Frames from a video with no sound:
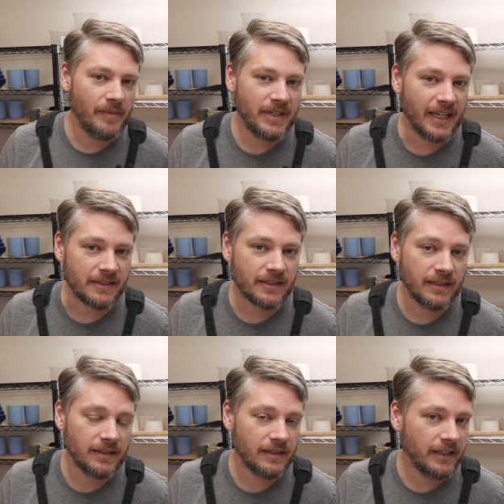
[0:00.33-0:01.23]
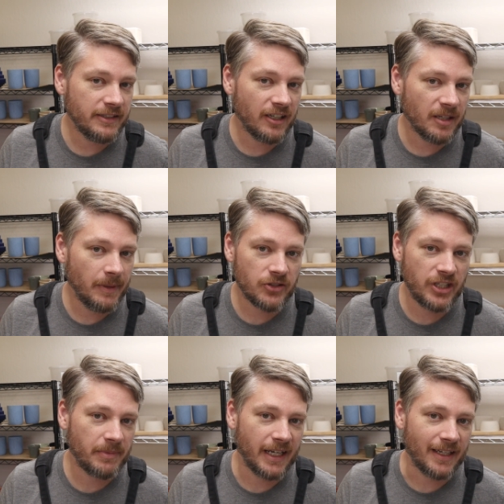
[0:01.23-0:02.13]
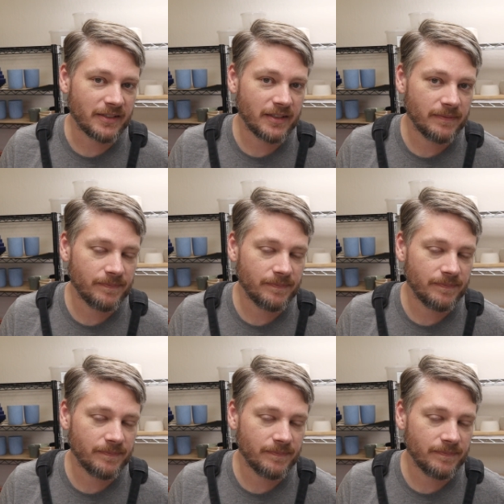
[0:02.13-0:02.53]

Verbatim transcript: I'm Kent. Let's talk about ShapeCast.